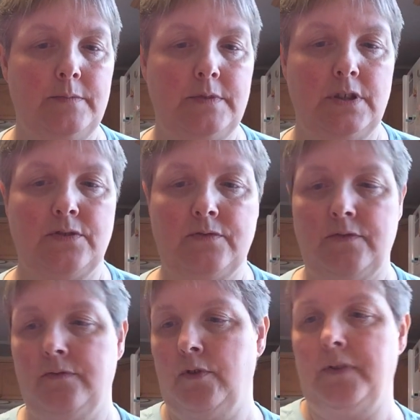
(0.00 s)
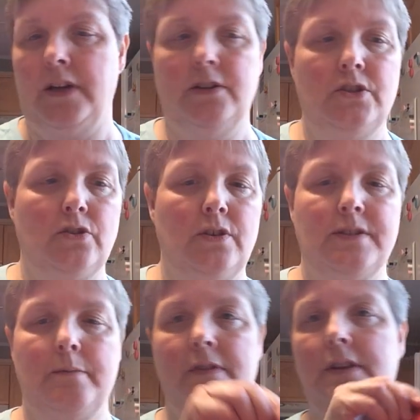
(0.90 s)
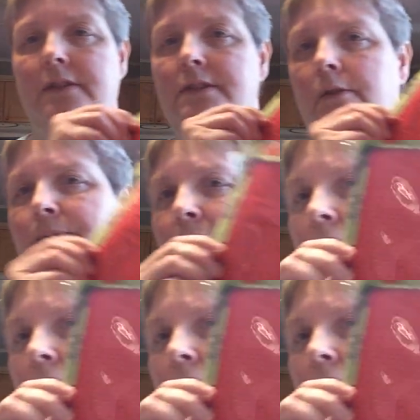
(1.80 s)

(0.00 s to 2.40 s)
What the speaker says: just for fun, to show you some of the things. So